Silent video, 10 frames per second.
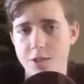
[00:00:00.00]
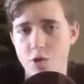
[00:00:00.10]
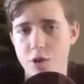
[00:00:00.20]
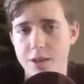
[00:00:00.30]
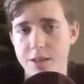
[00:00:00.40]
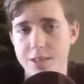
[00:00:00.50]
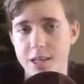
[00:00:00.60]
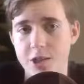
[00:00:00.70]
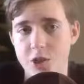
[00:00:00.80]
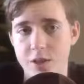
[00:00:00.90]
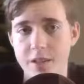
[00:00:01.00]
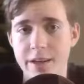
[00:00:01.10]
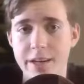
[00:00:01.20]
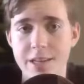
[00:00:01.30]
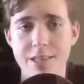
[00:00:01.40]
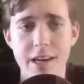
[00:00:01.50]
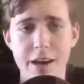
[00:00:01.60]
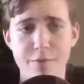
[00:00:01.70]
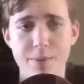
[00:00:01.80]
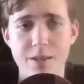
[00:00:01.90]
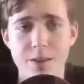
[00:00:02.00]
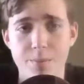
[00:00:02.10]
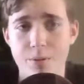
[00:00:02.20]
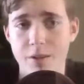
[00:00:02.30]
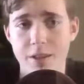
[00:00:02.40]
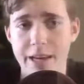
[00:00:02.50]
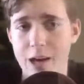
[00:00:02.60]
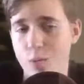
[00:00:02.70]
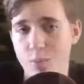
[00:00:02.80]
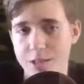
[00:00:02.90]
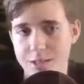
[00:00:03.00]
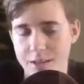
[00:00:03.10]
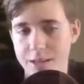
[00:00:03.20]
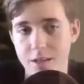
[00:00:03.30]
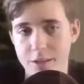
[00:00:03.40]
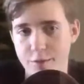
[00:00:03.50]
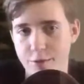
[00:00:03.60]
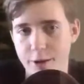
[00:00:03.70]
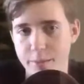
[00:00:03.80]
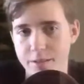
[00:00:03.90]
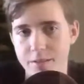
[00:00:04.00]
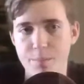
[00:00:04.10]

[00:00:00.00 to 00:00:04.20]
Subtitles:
organization, as they have been completely helpless in killing Freeman.